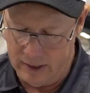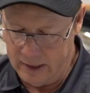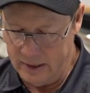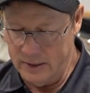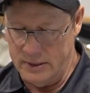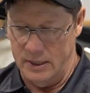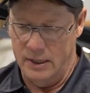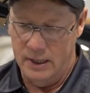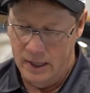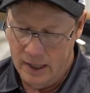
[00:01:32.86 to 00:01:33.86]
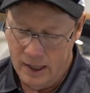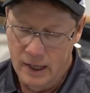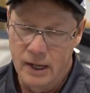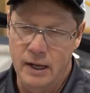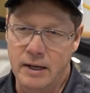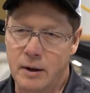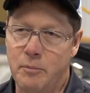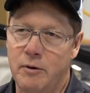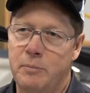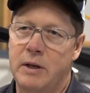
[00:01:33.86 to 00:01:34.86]
is a
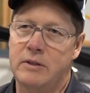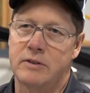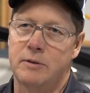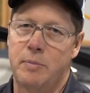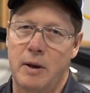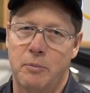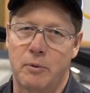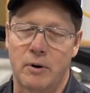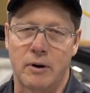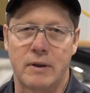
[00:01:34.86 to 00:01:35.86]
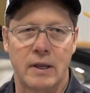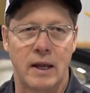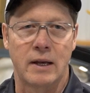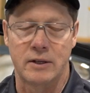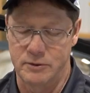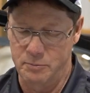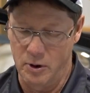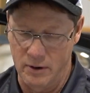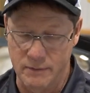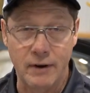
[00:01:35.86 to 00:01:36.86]
number of pieces of paperwork that is
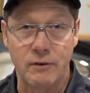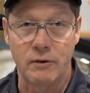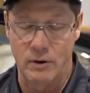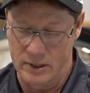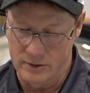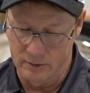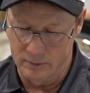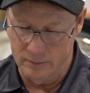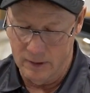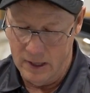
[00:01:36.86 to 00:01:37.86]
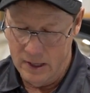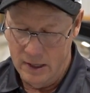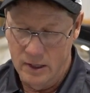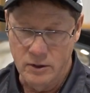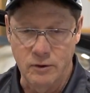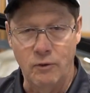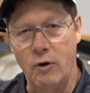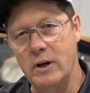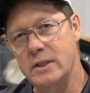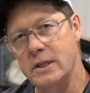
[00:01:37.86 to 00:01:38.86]
part of every rental. You've
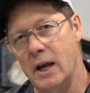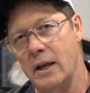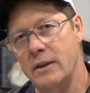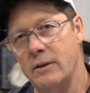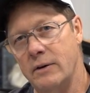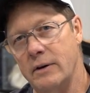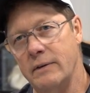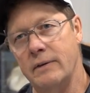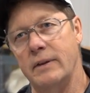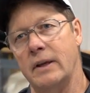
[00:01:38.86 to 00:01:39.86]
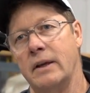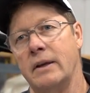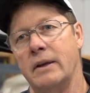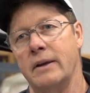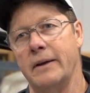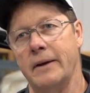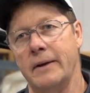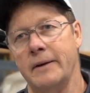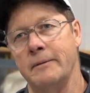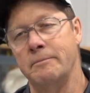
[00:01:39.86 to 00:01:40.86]
already signed
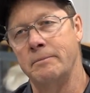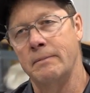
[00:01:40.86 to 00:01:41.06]
the